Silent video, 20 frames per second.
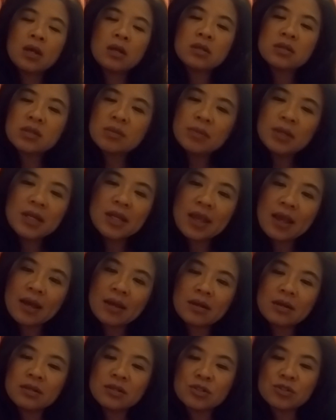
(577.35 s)
somebody
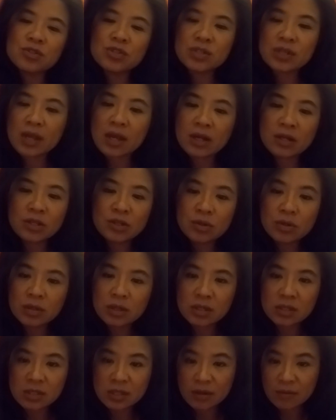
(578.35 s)
can't understand you
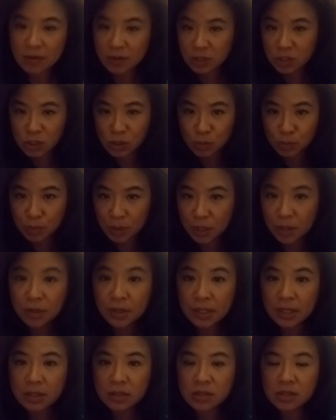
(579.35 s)
unless they've
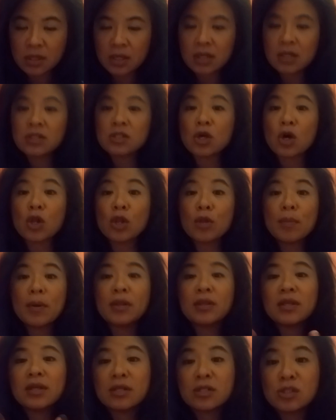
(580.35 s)
experienced it. It's all
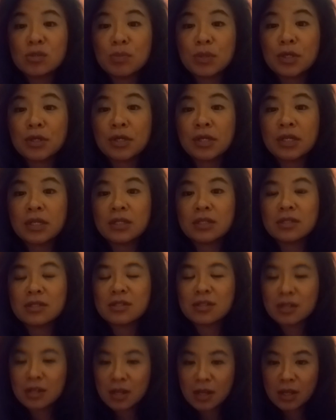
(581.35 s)
about the experience.